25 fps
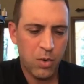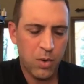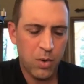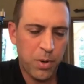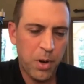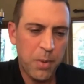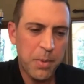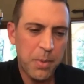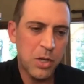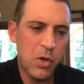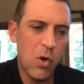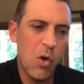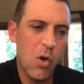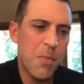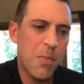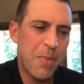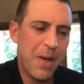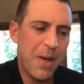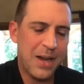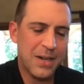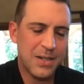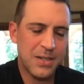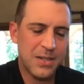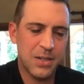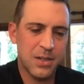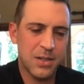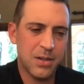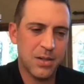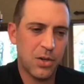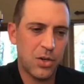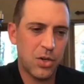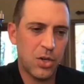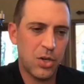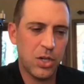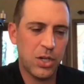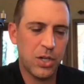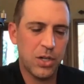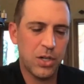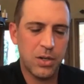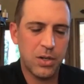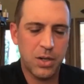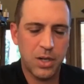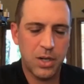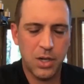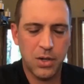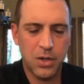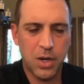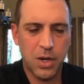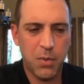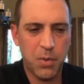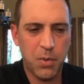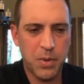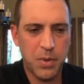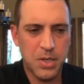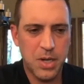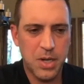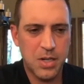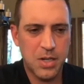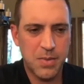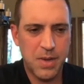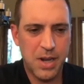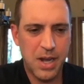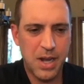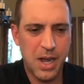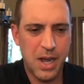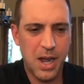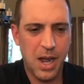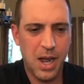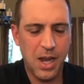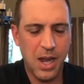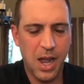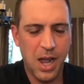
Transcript: probably going back to earlier, kind of what we talked about,